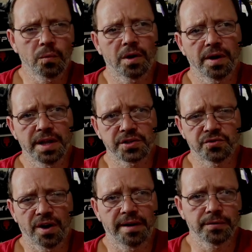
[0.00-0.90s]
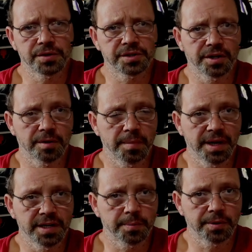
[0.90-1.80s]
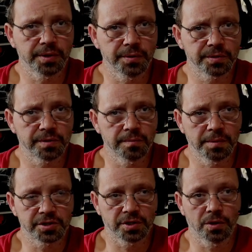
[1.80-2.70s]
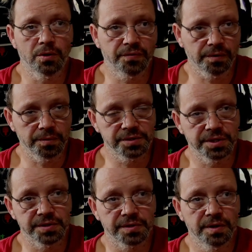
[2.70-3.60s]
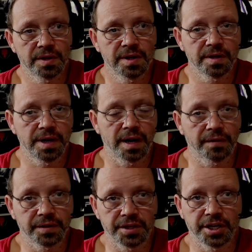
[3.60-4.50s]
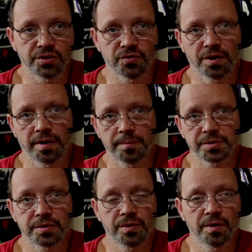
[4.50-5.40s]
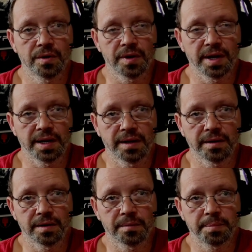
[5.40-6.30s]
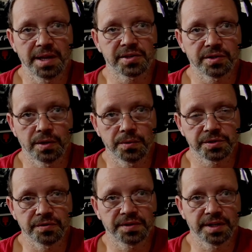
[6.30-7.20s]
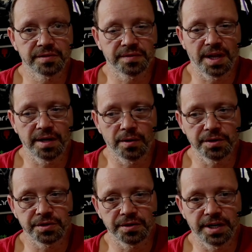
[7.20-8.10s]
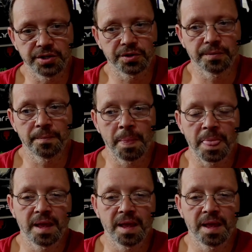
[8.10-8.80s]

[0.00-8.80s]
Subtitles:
Whereas drivers that are made to produce much lower frequencies down in the kick drums and the bass notes and things of that nature